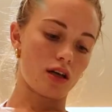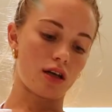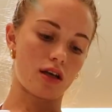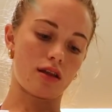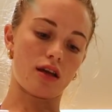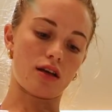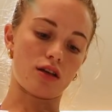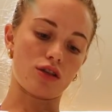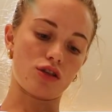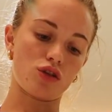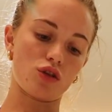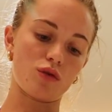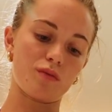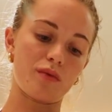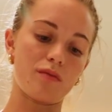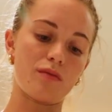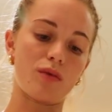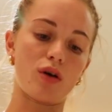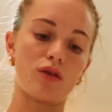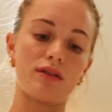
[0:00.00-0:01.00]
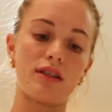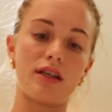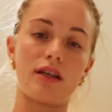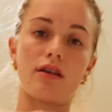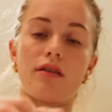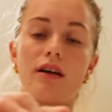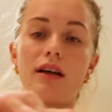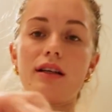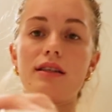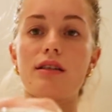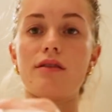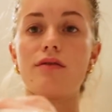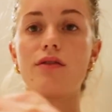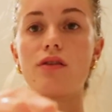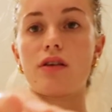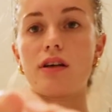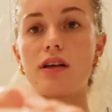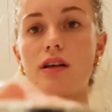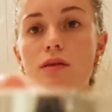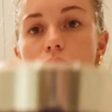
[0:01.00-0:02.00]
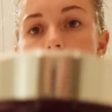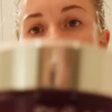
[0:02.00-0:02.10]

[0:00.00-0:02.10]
and then a super multi corrective cream,